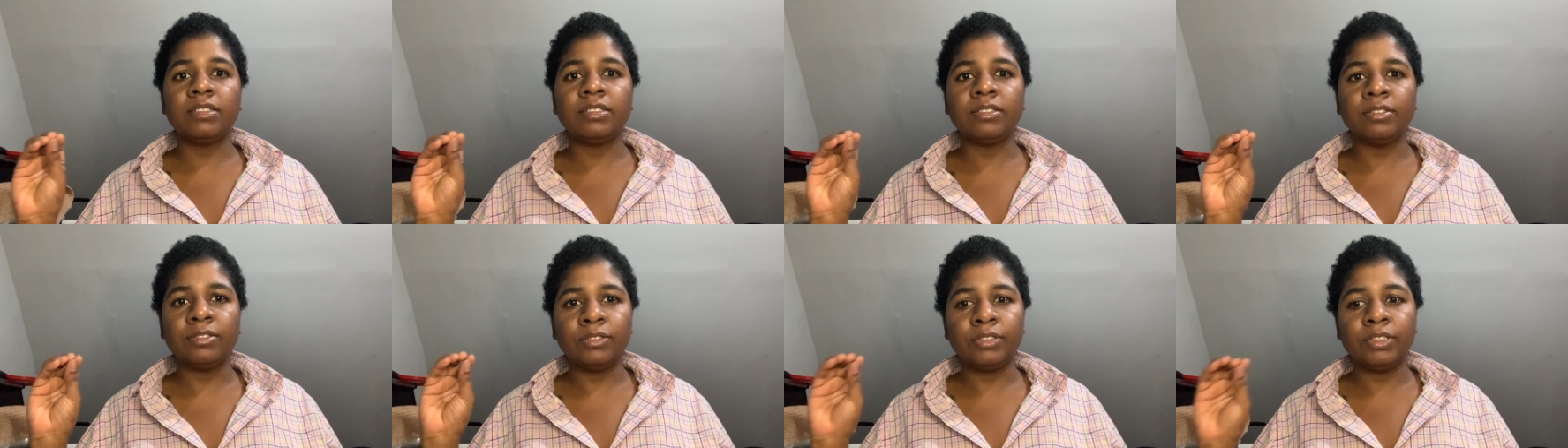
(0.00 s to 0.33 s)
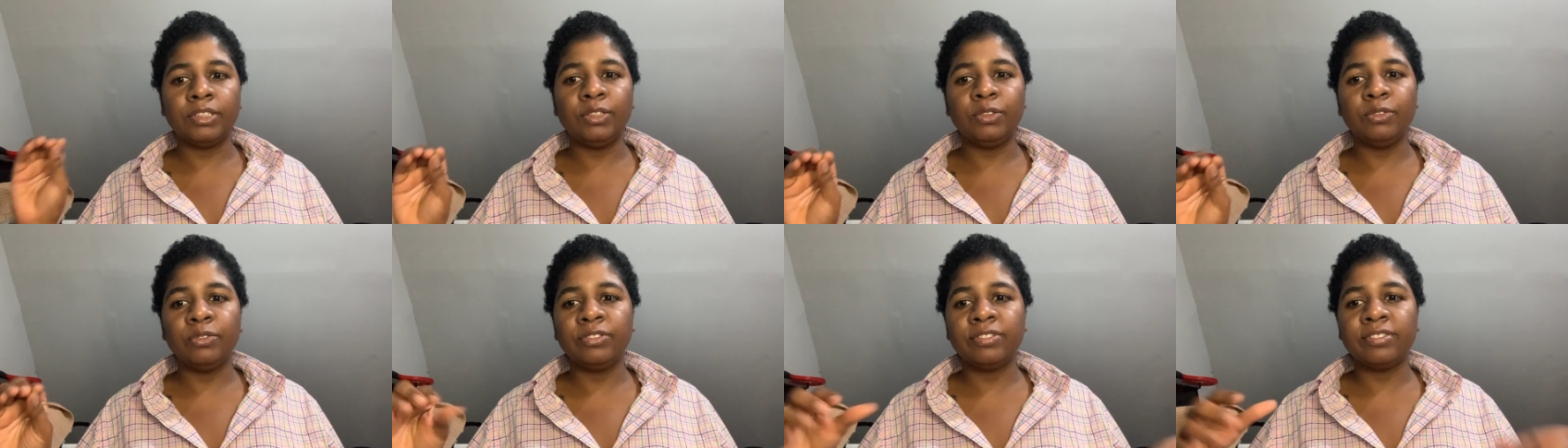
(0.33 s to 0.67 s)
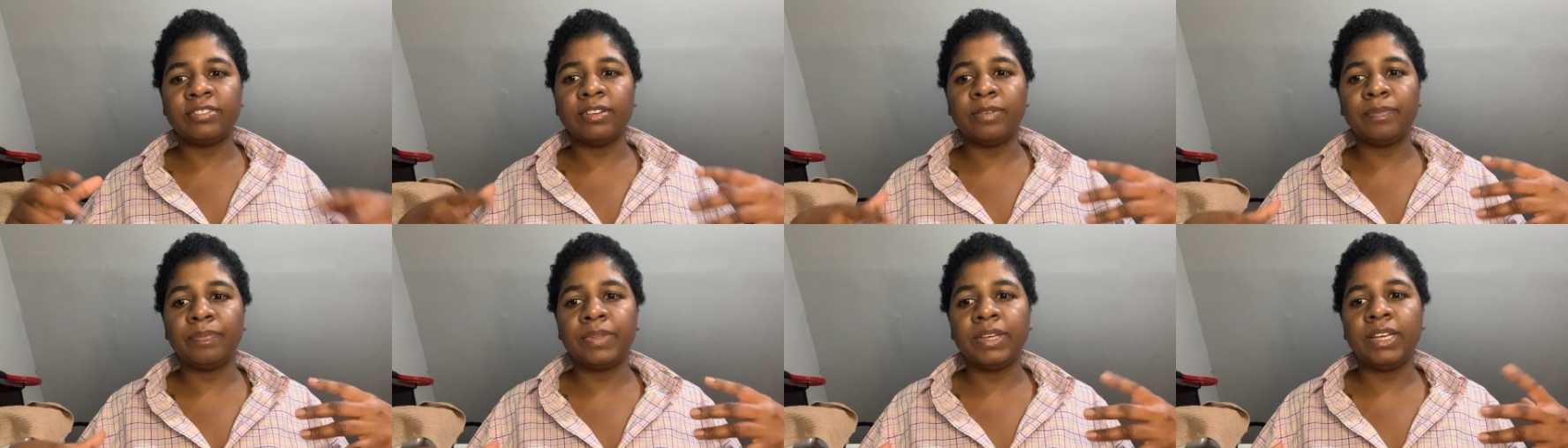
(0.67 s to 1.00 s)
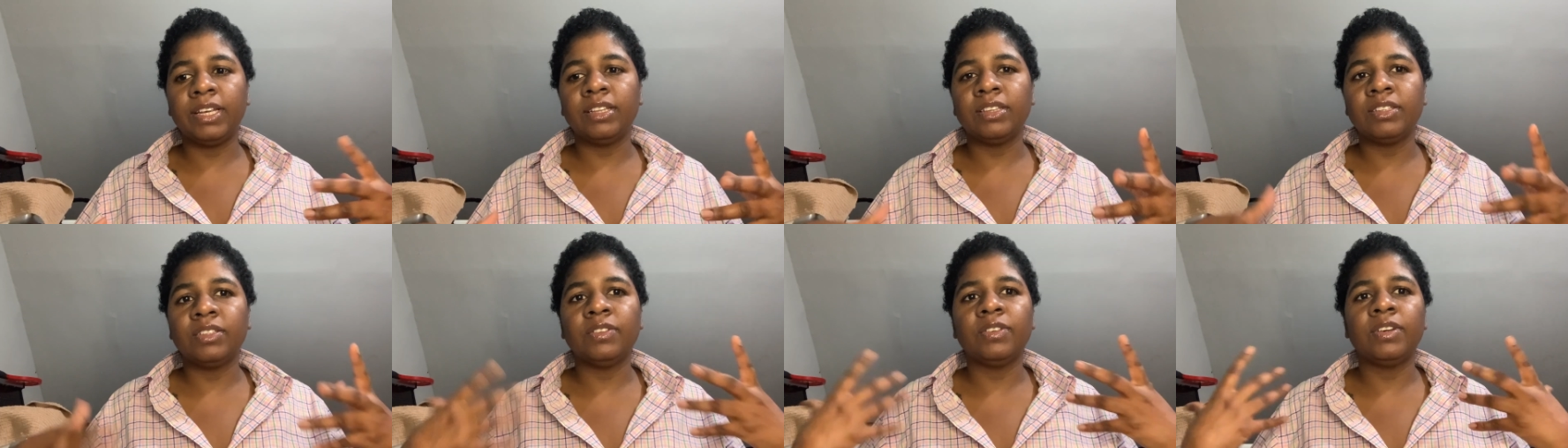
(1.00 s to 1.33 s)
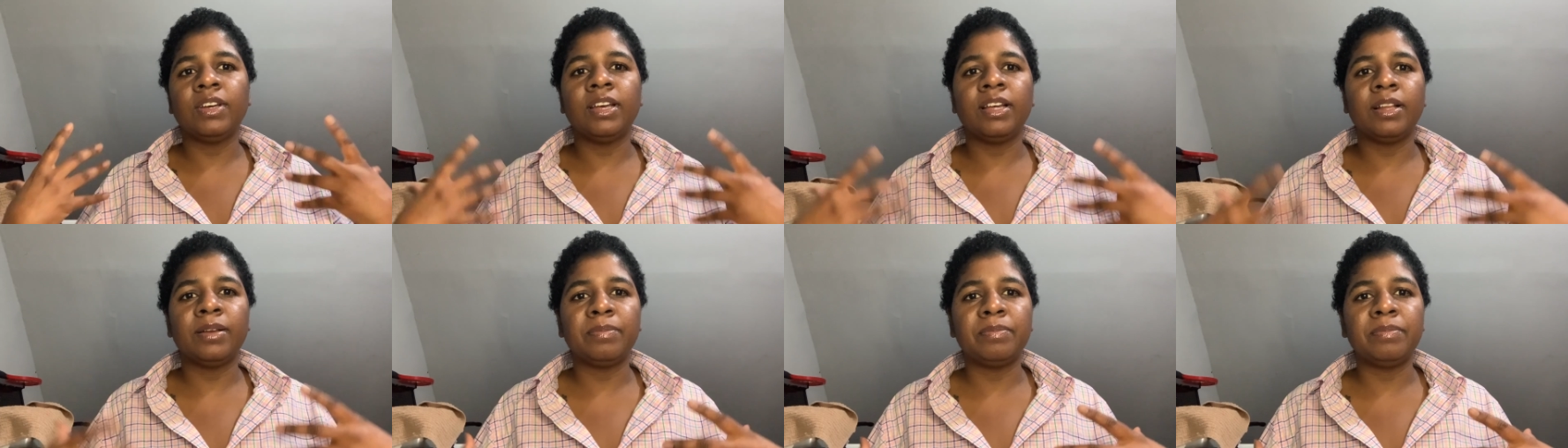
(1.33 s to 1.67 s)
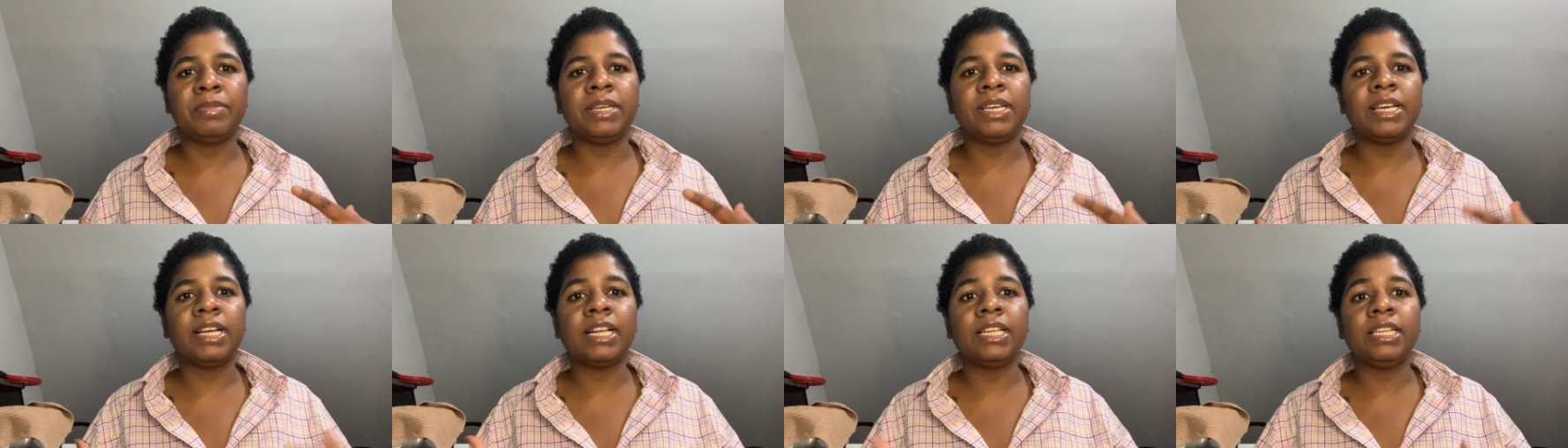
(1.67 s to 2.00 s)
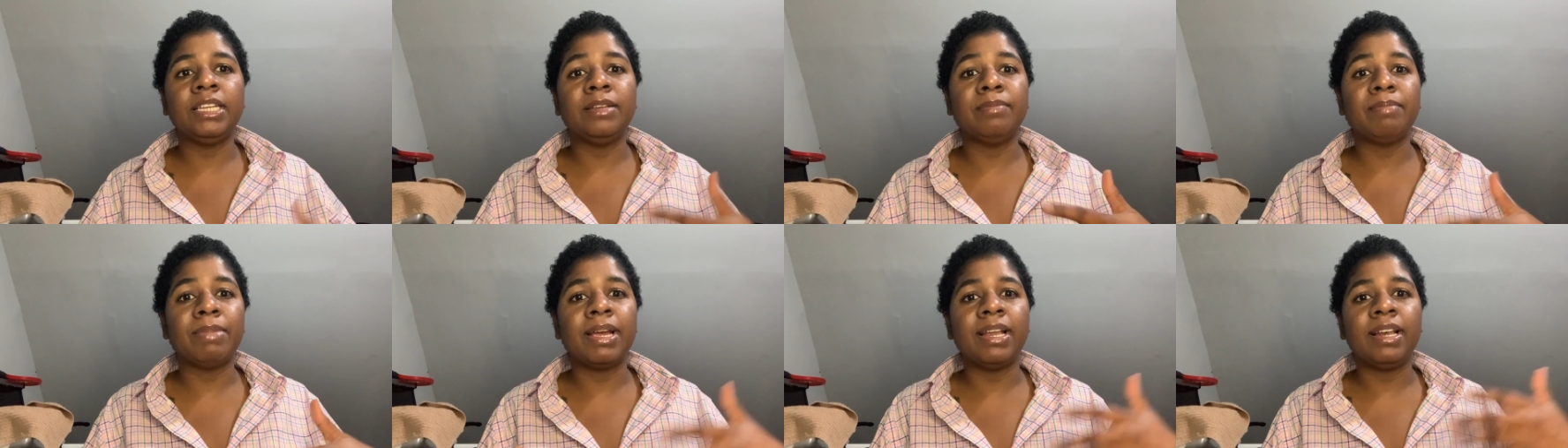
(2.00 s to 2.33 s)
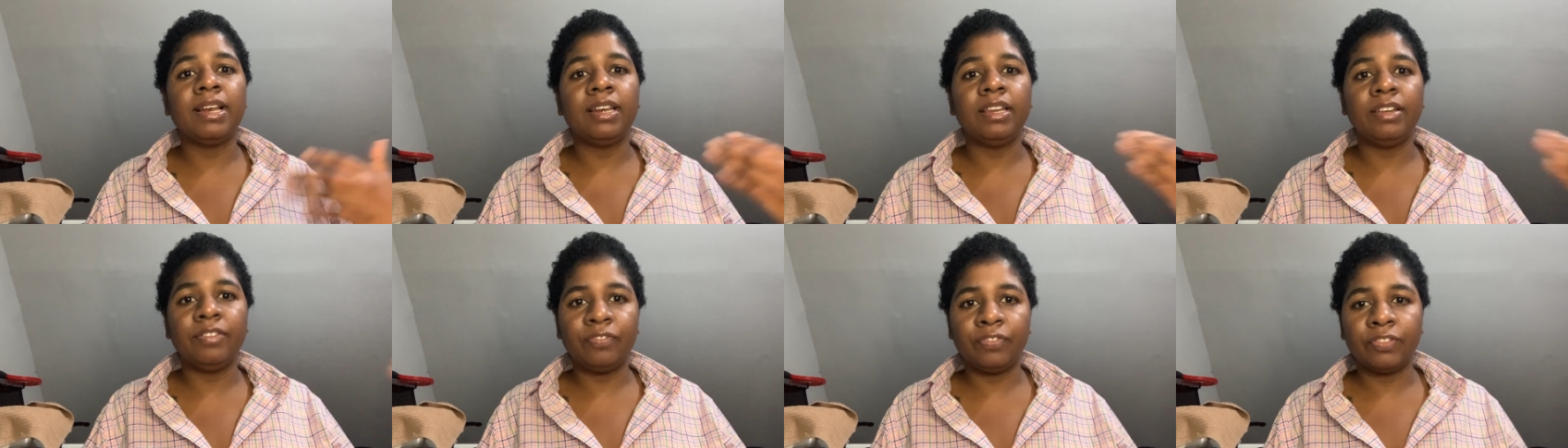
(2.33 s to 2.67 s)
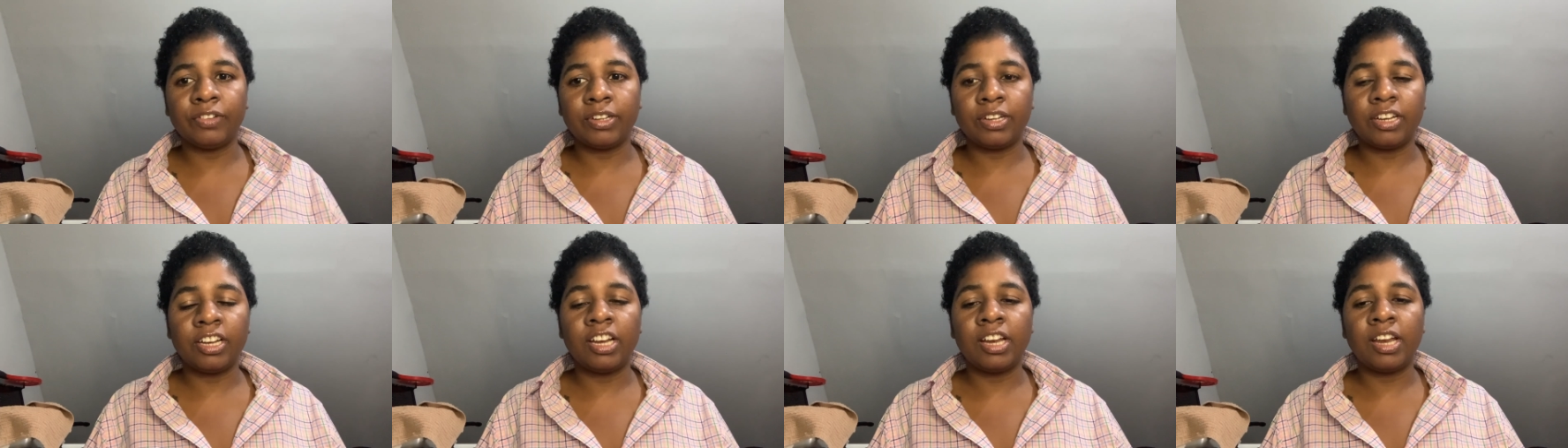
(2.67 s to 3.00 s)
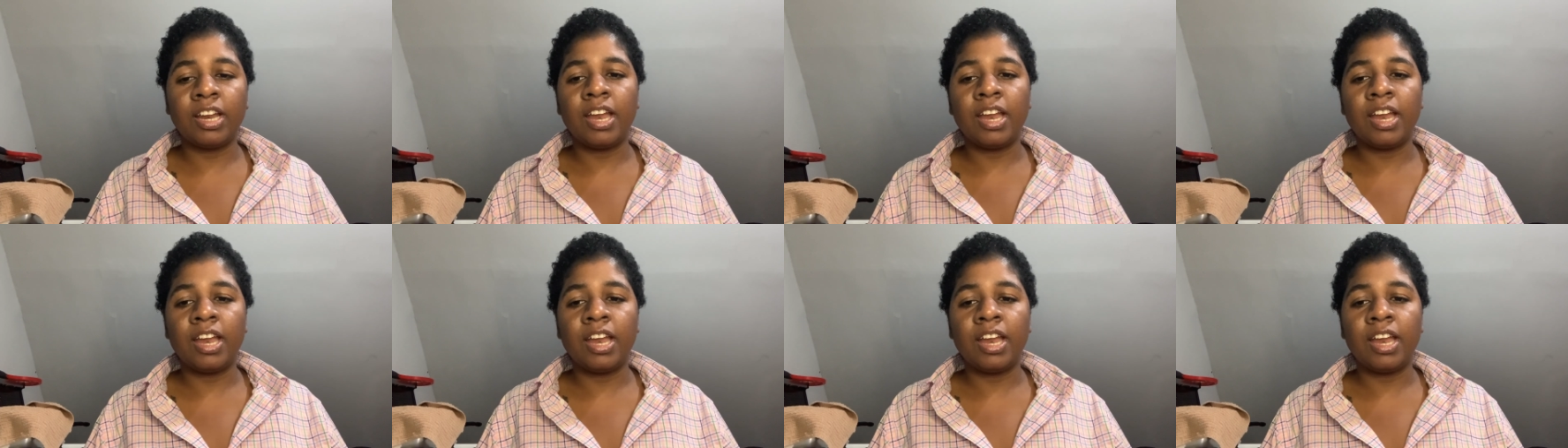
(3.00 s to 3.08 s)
to use something to help me clean my liver.